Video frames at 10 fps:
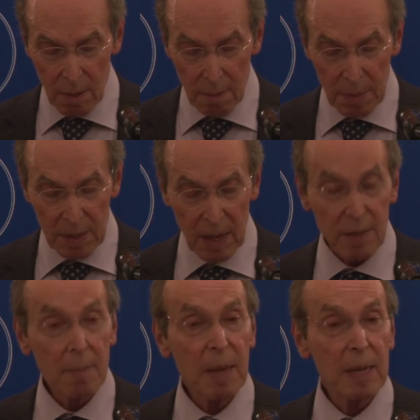but not
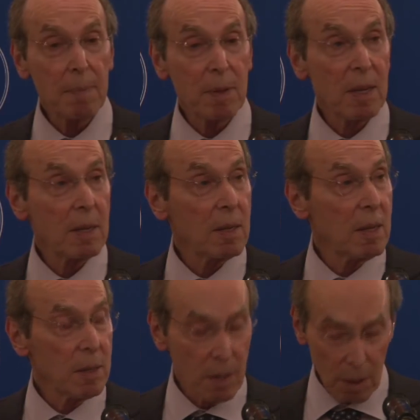the many political
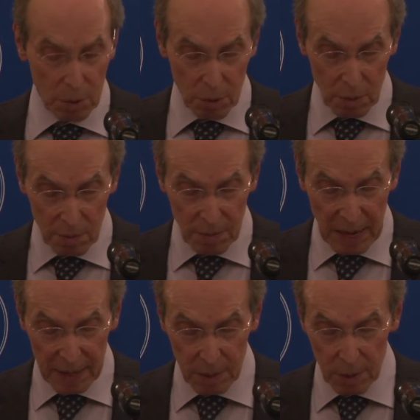and cultural
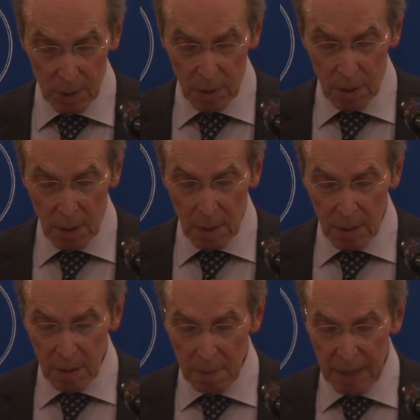factors
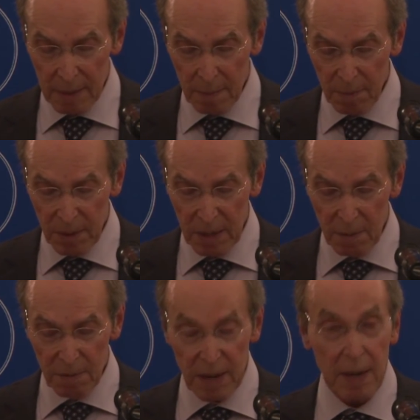that make them free
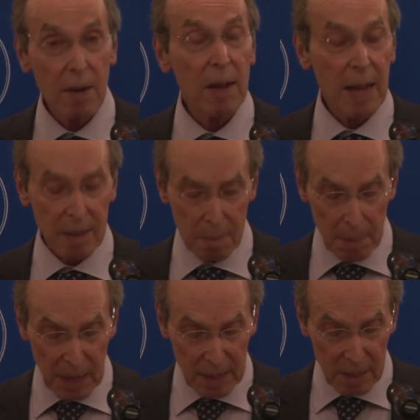and fair and
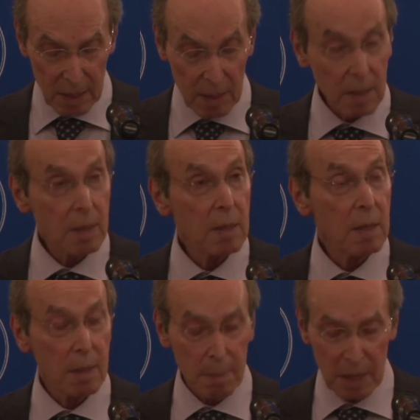binding
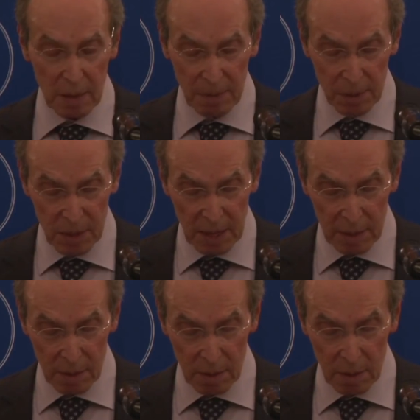in a meaningful
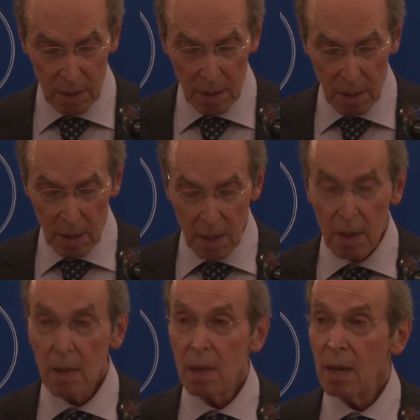sense.
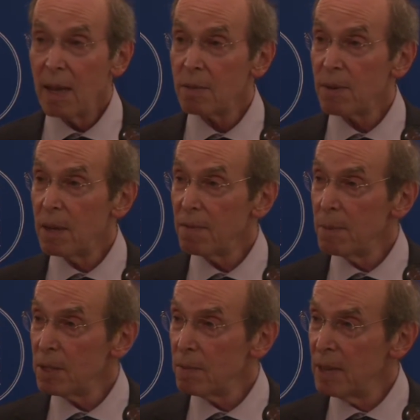As for
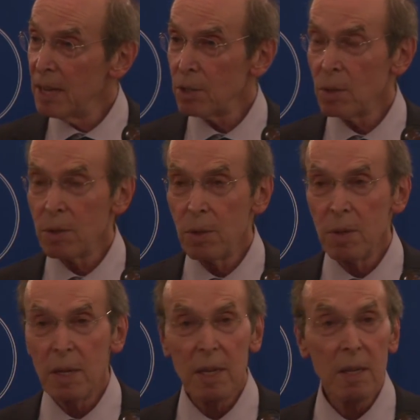governments of national
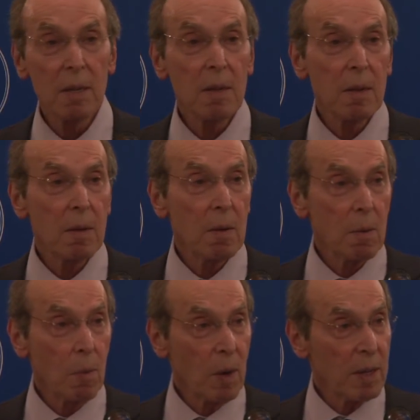unity,
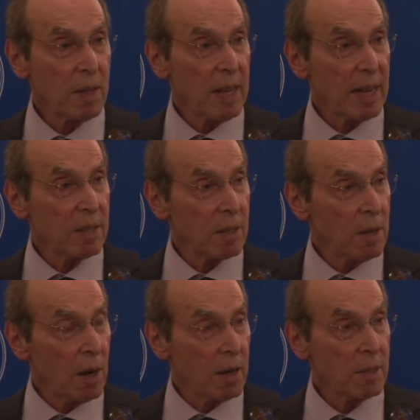one of the exit
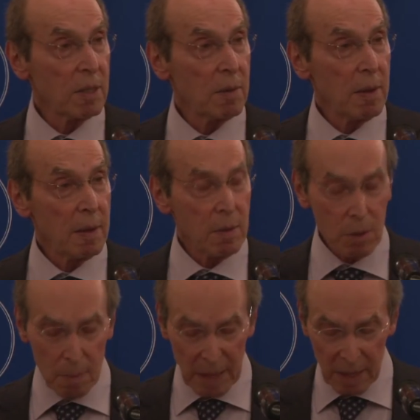cards in
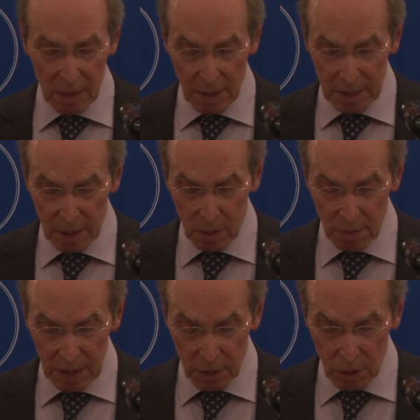humanitarian
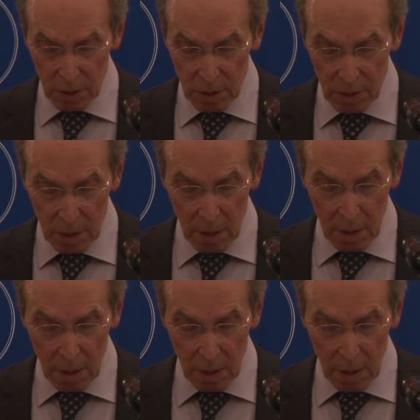interventions,